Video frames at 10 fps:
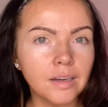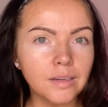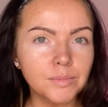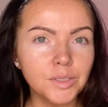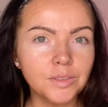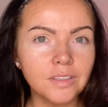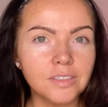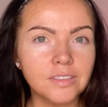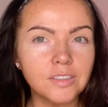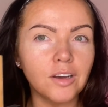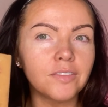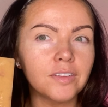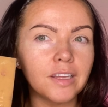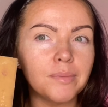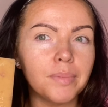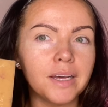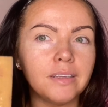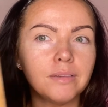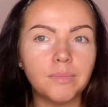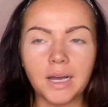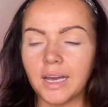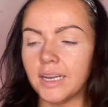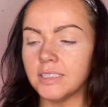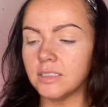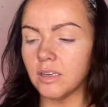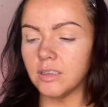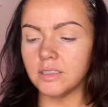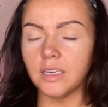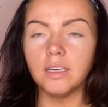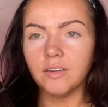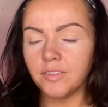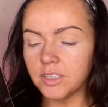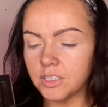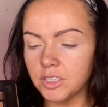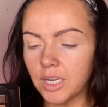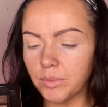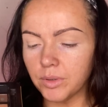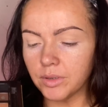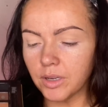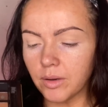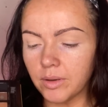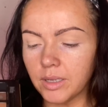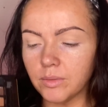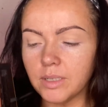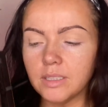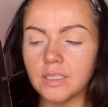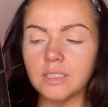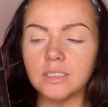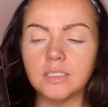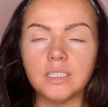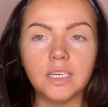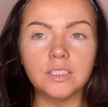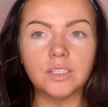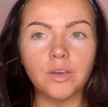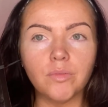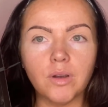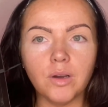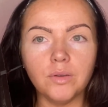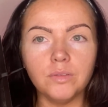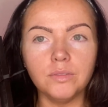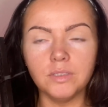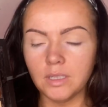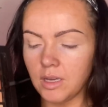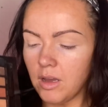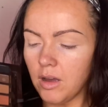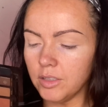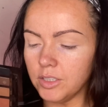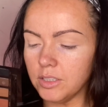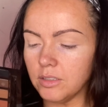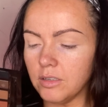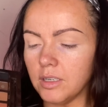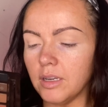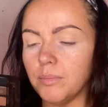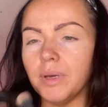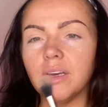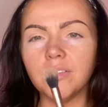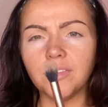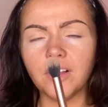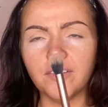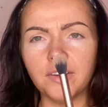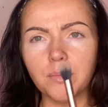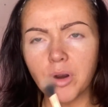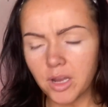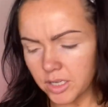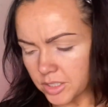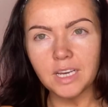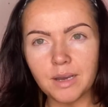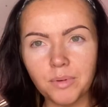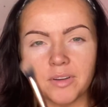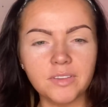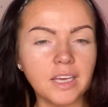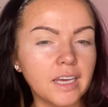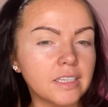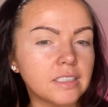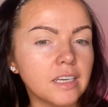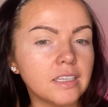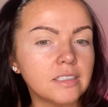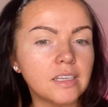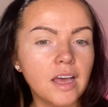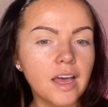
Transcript: I'm using the Soft Glam Palette by Anastasia. The first shade we're gonna go in with is Dusty Rose. Just on a big fluffy brush, tap off the excess,